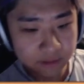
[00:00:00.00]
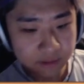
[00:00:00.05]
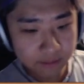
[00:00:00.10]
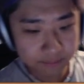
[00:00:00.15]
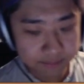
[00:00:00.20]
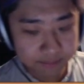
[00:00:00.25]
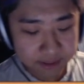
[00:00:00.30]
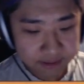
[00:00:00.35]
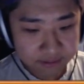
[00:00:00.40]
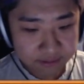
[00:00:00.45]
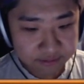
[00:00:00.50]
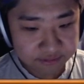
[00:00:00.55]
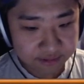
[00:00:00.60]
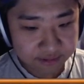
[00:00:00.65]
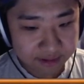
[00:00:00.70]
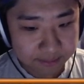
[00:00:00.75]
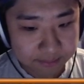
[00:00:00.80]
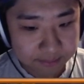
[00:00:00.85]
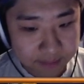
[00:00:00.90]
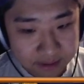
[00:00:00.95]
Meteor's
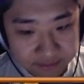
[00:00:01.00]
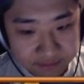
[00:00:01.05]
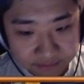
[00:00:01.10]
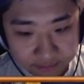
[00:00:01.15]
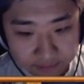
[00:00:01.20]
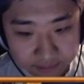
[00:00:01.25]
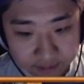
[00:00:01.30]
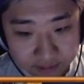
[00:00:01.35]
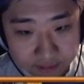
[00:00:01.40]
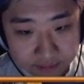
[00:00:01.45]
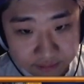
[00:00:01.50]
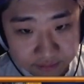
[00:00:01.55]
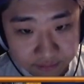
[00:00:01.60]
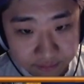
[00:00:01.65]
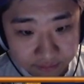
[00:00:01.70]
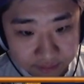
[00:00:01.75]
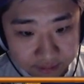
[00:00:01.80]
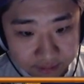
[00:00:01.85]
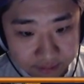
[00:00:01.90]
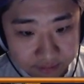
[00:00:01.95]
not amazing here. We're still
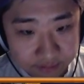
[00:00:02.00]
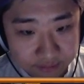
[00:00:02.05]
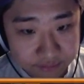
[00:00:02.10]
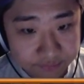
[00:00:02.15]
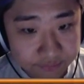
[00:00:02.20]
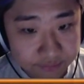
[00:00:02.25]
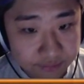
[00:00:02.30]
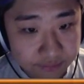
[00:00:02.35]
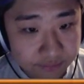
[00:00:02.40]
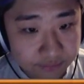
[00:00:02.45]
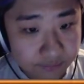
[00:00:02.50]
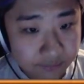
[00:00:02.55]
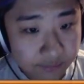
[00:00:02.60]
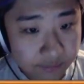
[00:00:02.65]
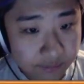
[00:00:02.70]
gonna do this first.